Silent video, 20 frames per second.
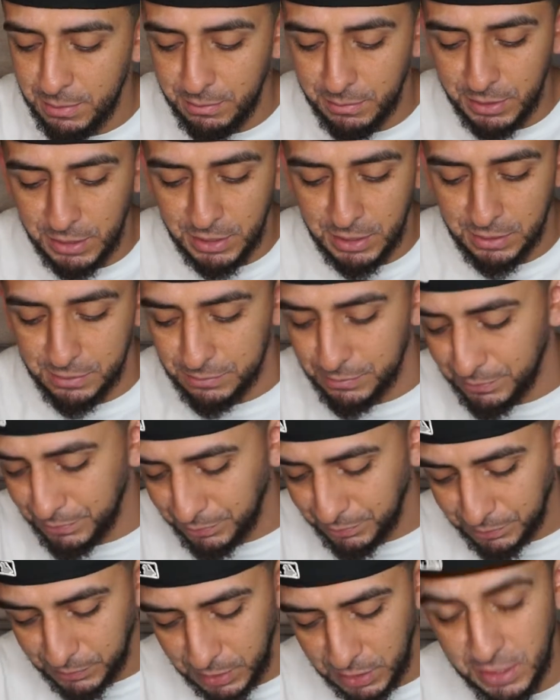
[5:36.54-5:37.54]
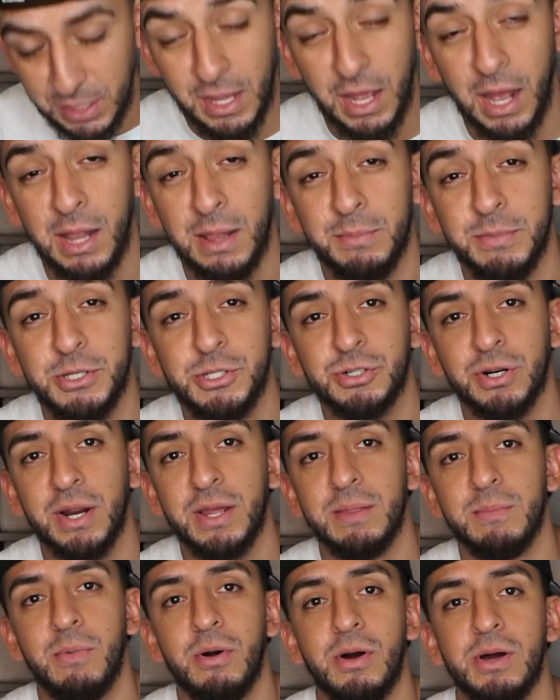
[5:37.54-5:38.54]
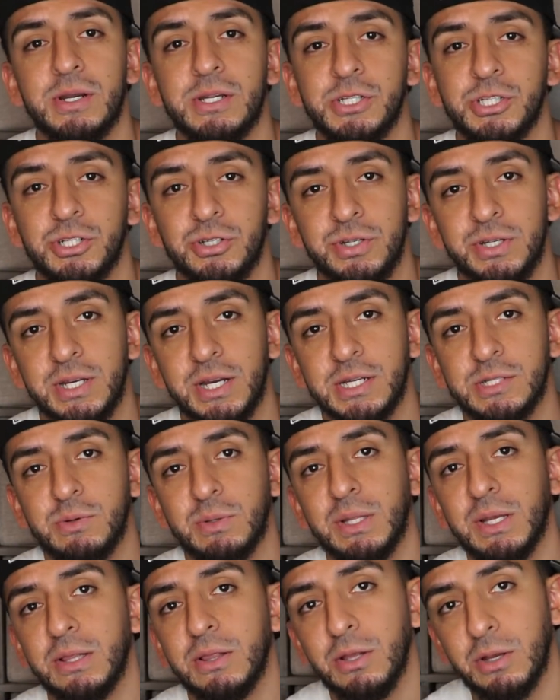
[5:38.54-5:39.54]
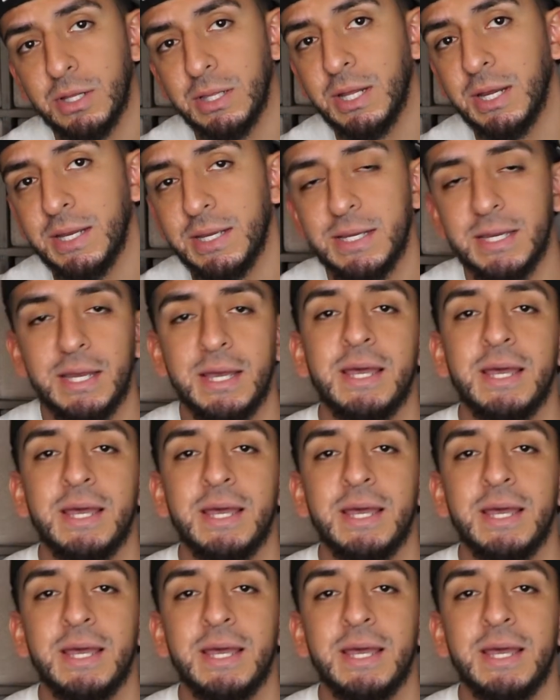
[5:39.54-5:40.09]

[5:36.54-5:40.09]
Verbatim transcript: But yeah, uh, let me try them on and show you guys what they look like